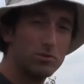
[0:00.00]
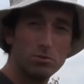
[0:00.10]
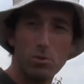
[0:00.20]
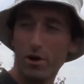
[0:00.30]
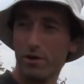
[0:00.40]

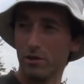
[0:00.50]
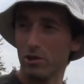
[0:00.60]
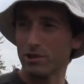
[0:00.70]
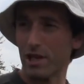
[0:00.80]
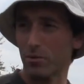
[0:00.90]
one
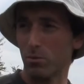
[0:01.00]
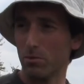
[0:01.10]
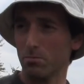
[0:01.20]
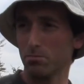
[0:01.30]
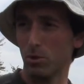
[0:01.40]
courgette,
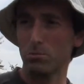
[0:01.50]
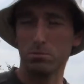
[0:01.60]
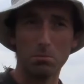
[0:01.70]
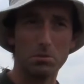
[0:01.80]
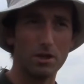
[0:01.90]
one
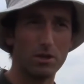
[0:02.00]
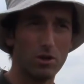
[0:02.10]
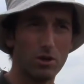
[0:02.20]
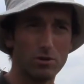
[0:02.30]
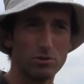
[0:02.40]
pumpkin
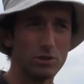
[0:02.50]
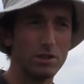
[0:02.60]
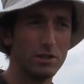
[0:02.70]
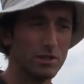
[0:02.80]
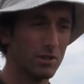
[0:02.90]
or
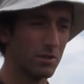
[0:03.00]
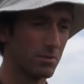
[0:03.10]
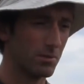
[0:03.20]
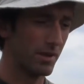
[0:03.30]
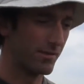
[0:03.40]
zucchini
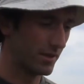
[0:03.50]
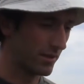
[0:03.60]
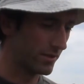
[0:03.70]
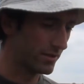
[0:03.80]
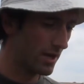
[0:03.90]
or whatever it
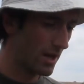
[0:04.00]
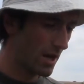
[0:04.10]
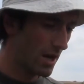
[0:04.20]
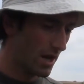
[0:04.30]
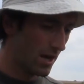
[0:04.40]
is.
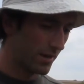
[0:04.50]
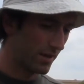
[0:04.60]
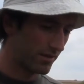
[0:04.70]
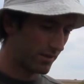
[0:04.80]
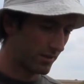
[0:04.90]

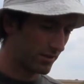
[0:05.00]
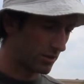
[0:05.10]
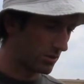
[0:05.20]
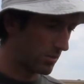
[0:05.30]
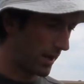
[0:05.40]
That's a
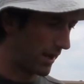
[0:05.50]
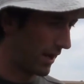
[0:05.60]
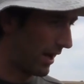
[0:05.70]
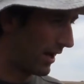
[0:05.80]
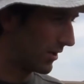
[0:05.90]
good way.
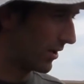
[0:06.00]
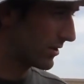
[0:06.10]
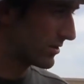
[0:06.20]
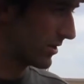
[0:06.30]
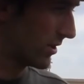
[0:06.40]
And
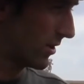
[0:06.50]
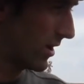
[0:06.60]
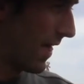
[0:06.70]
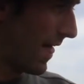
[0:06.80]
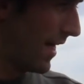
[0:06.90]
also
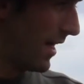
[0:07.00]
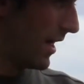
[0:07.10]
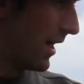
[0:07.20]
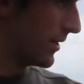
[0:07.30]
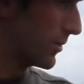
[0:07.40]

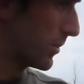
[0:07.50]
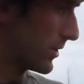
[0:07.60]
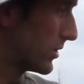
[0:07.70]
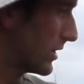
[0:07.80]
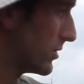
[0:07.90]
what
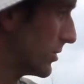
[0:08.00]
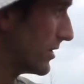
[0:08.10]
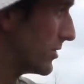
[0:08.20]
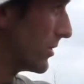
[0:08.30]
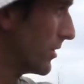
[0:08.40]
you can do
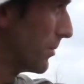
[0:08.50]
is you